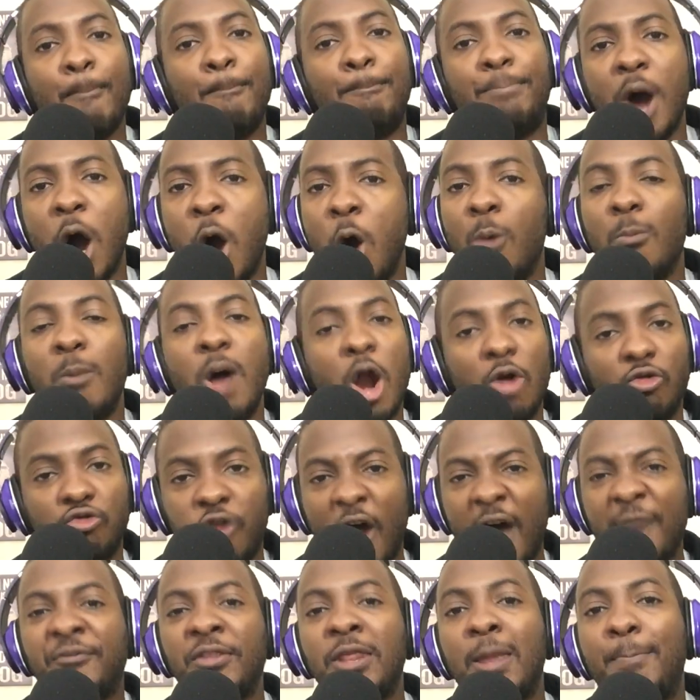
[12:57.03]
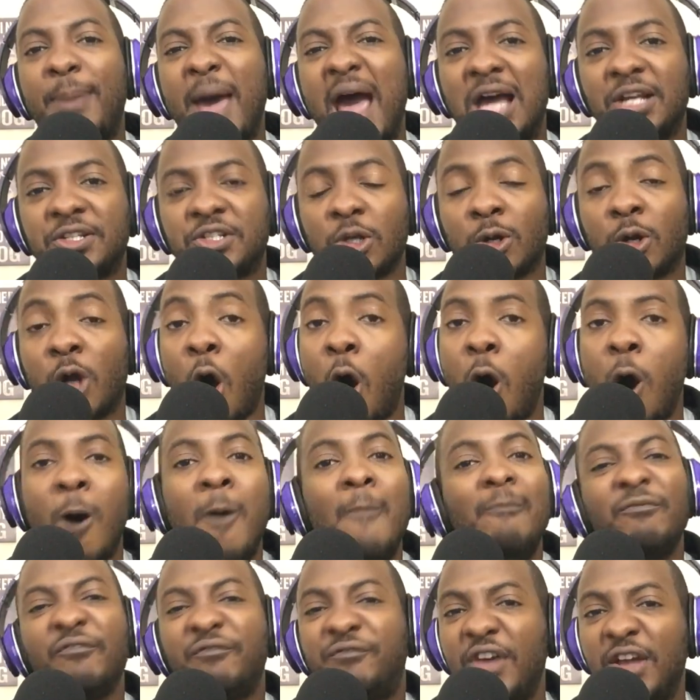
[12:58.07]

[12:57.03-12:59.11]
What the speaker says: Boom, roughing the passer call.